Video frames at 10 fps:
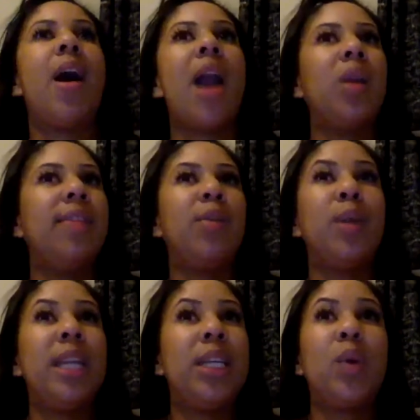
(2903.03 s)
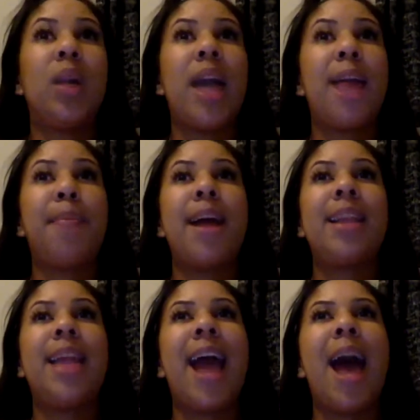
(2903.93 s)
I don't even really do a lot of pro-
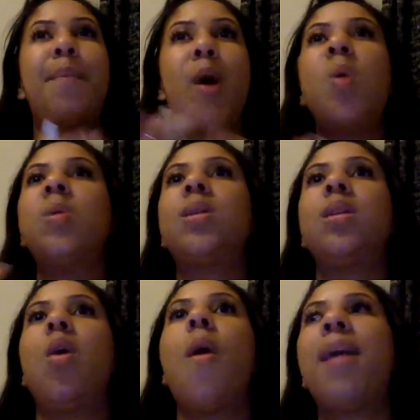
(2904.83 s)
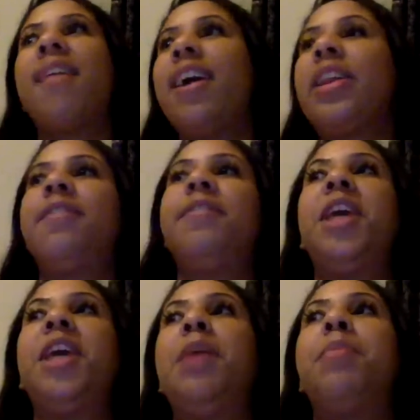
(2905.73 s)
like I post on my regular
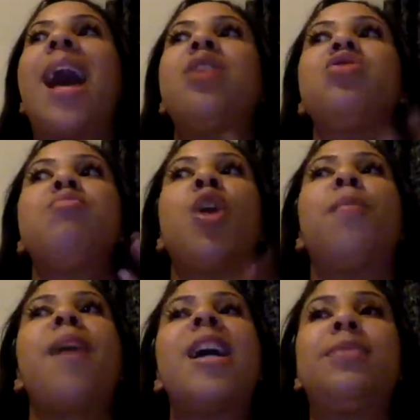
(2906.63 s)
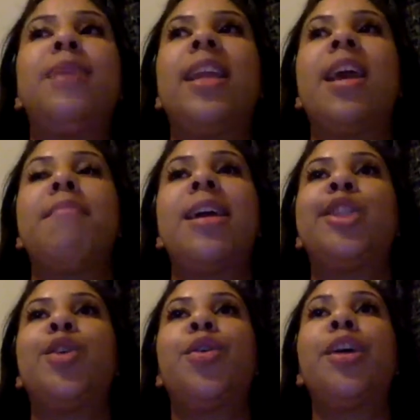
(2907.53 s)
feed, but I do more prospecting in my
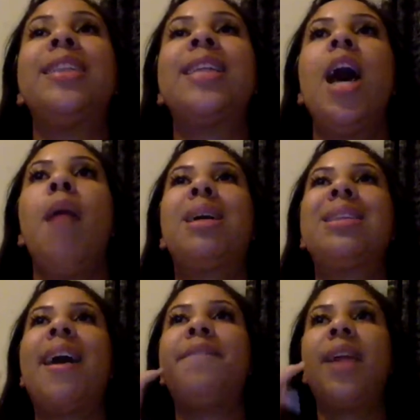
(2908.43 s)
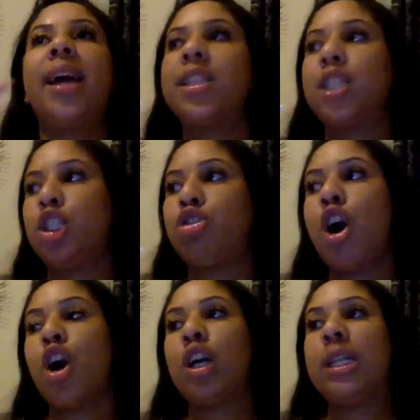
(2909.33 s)
stories because I feel like it's a
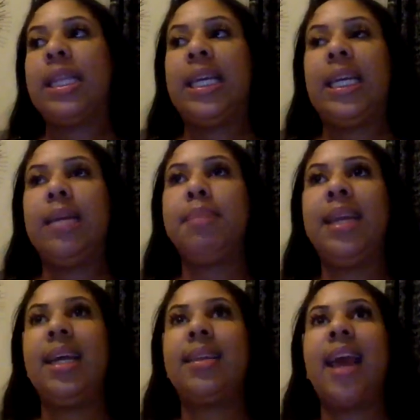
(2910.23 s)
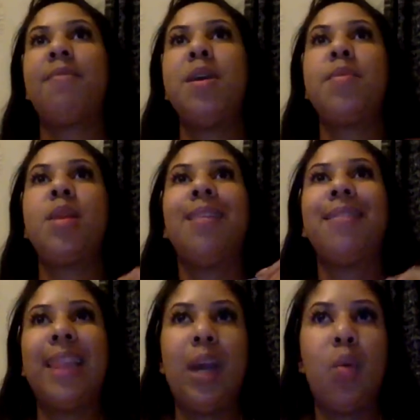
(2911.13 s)
stronger lead. Meaning, like, if people are
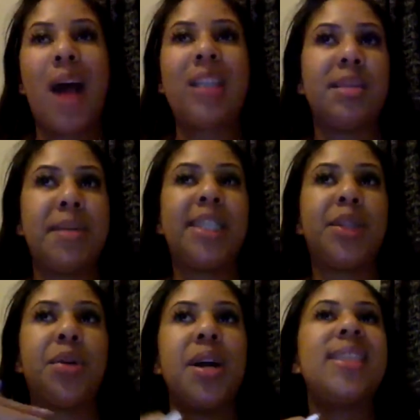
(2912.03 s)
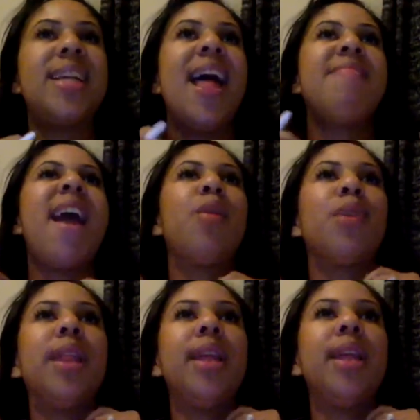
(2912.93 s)
really watching my stories, they
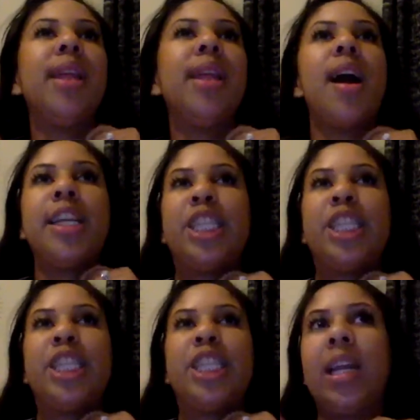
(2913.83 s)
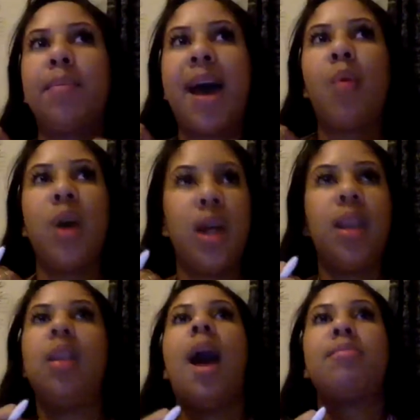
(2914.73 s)
really are intrigued by what
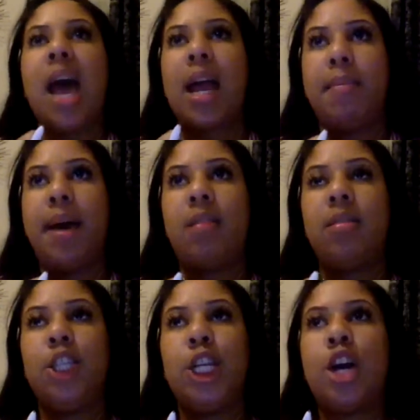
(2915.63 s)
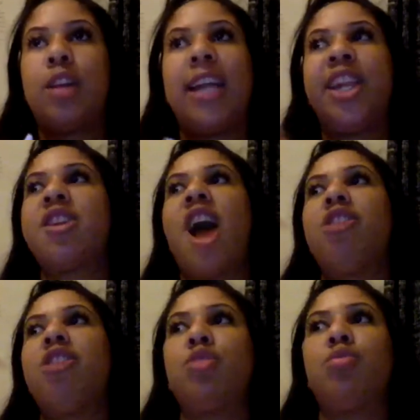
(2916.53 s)
I'm talking about you know like they're not
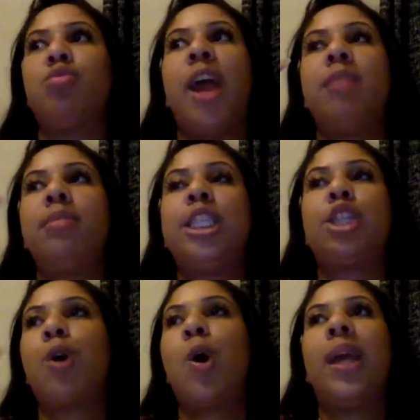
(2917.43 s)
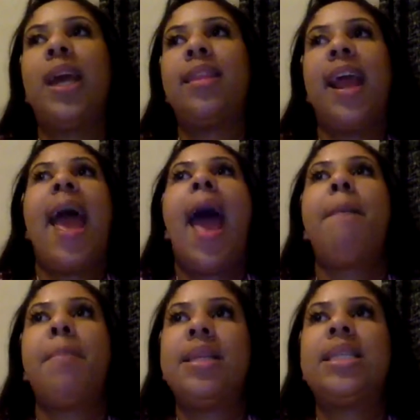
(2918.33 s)
just randomly scrolling and they
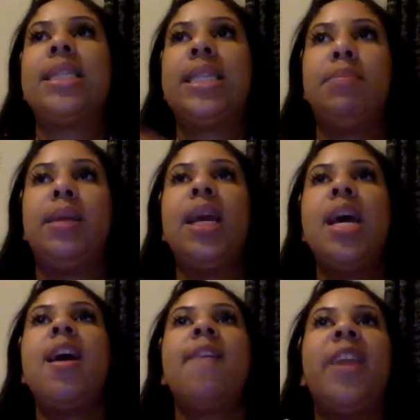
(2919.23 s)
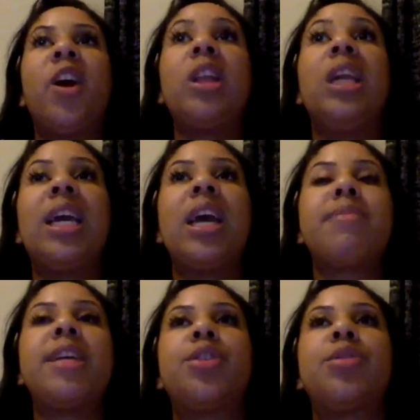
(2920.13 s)
happen to see me if they're looking at
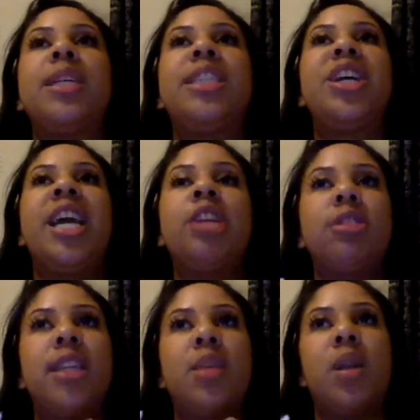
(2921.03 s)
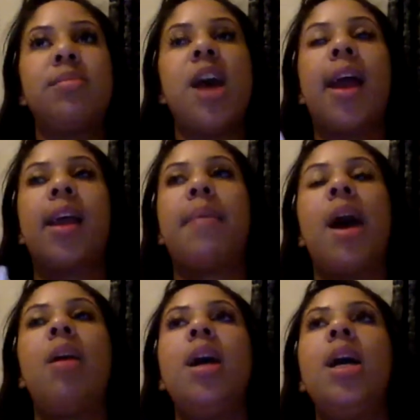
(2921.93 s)
my stories they're interested in what i'm talking about
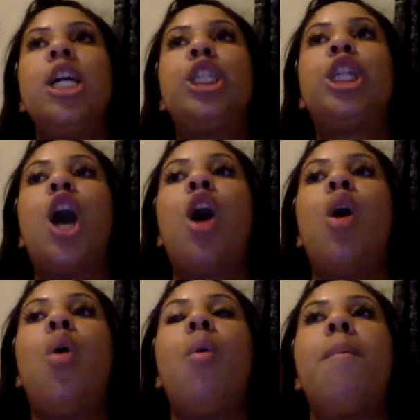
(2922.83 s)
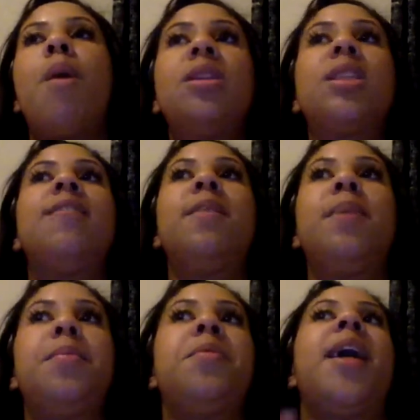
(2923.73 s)
so most of the
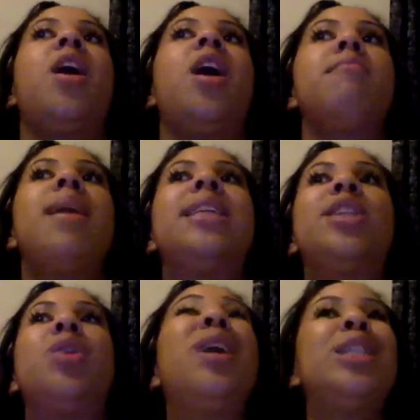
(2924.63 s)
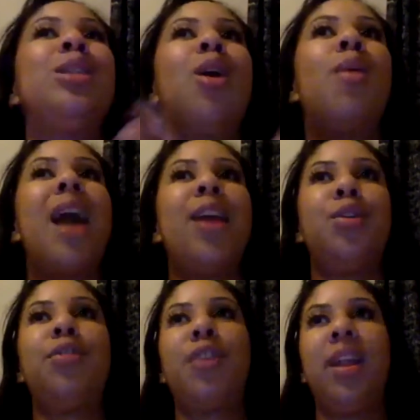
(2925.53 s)
people that are in my stories know what i do
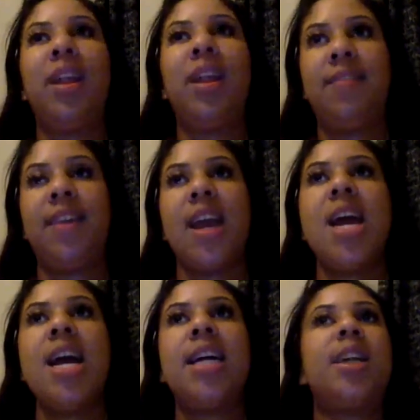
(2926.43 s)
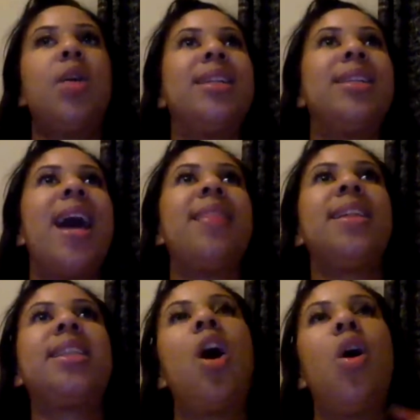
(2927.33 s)
for a living so it's not
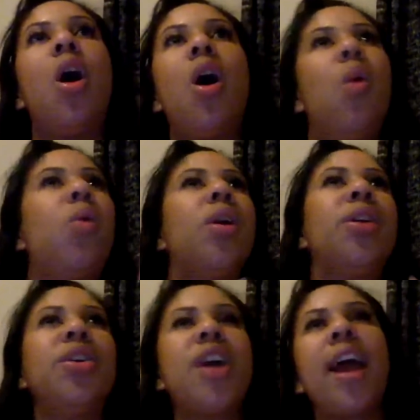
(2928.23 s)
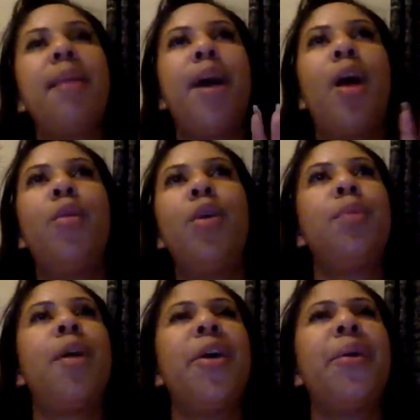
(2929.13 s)
this whole oh what are you talking about what are you
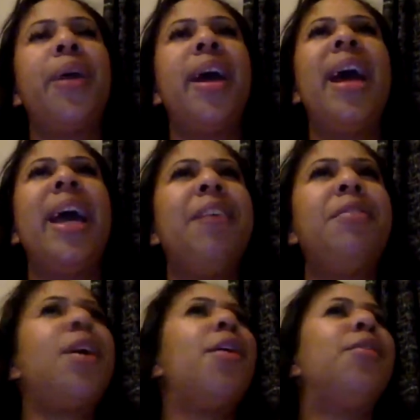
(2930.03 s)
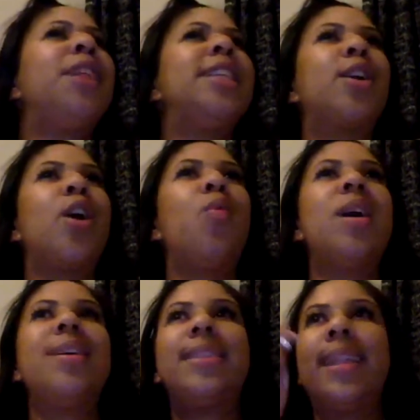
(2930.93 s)
partnering with even though this girl
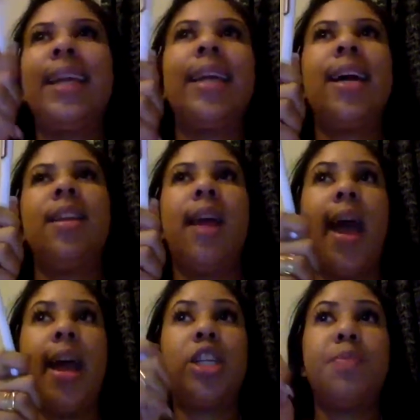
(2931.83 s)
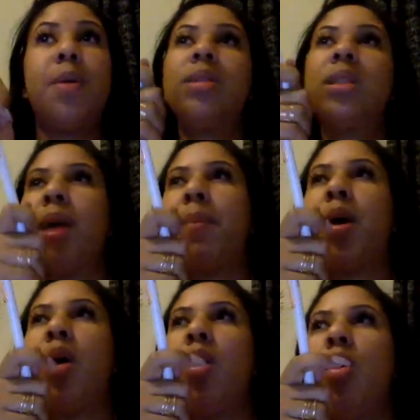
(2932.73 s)
was slick the other day and she posted my
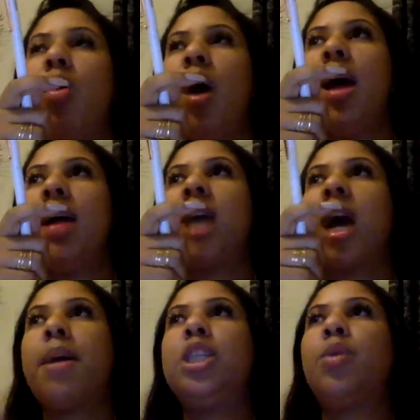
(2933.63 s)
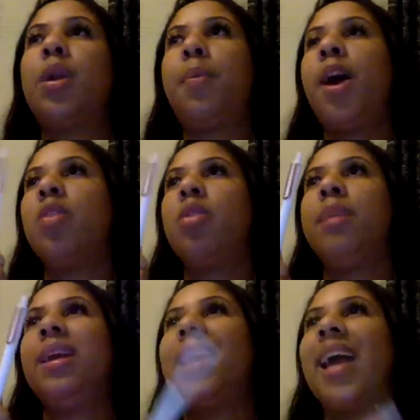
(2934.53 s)
poll talking about she want to partner with
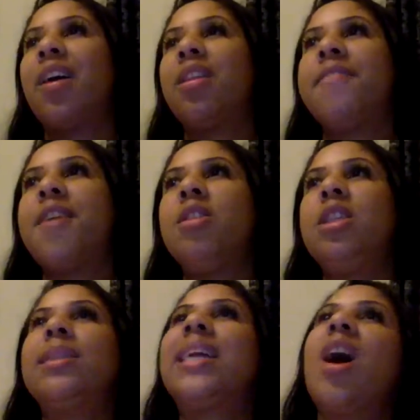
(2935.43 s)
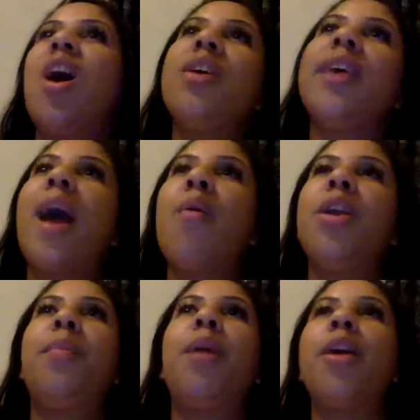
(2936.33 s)
me then i got on the phone she was like oh yeah i want
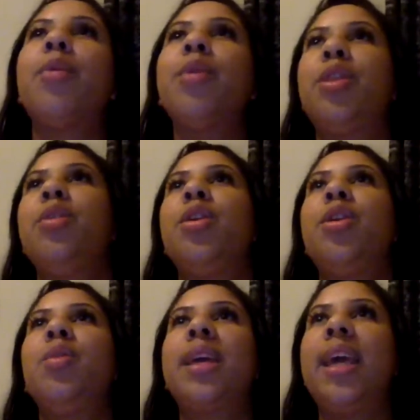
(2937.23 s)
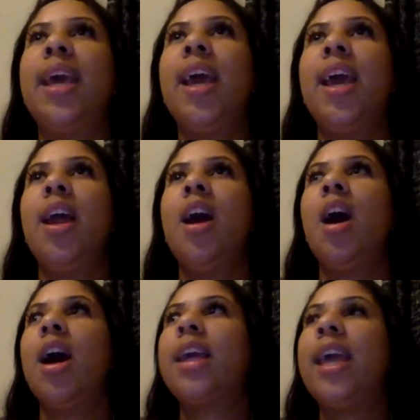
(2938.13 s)
to partner with you to do a kid
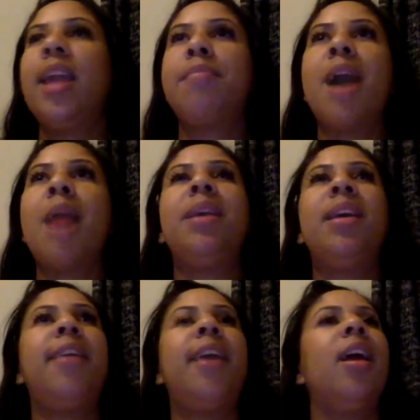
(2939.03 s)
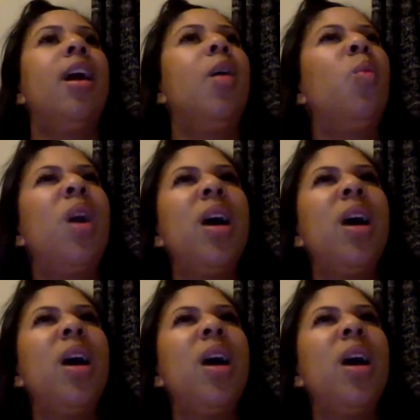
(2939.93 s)
a kid and mommy event what